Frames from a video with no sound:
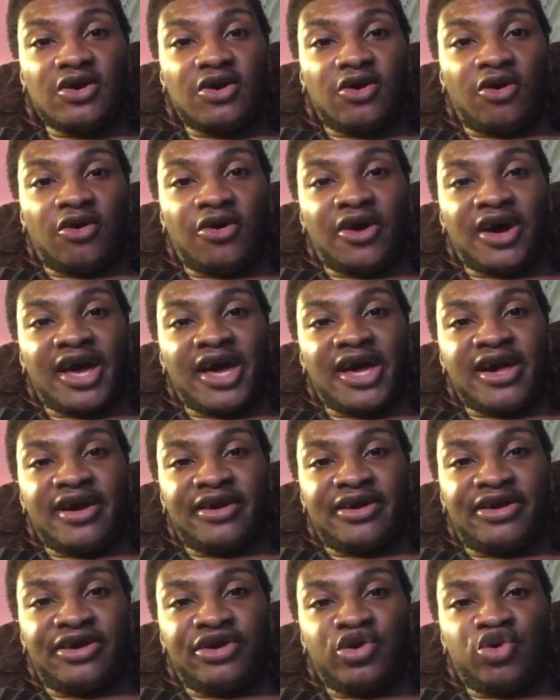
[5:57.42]
or 8
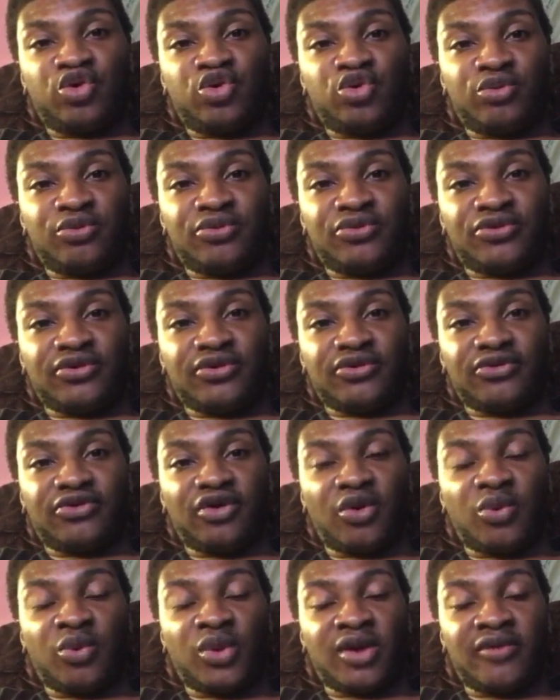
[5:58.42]
cubes,
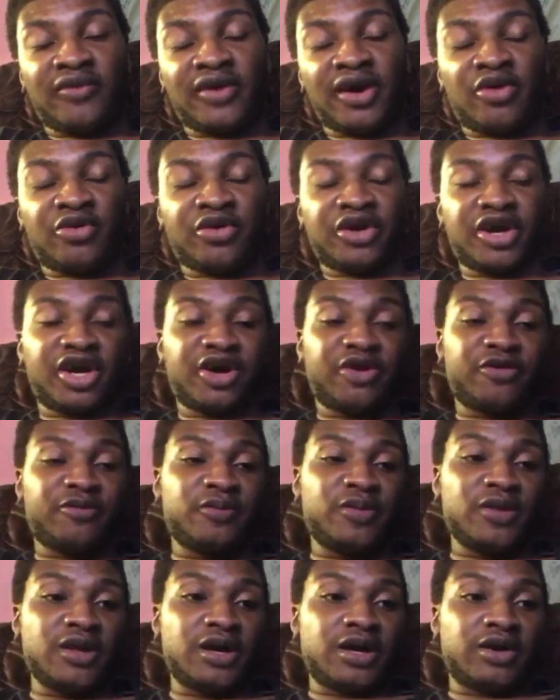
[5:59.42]
somewhere around there.
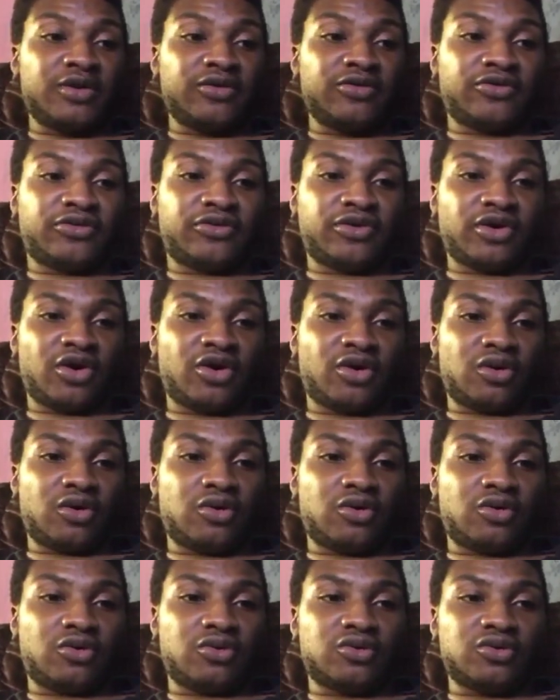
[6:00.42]

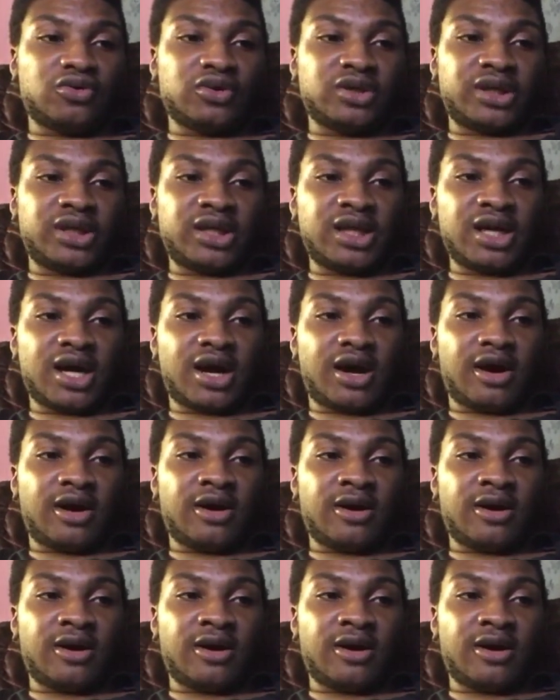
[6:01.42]
So yeah,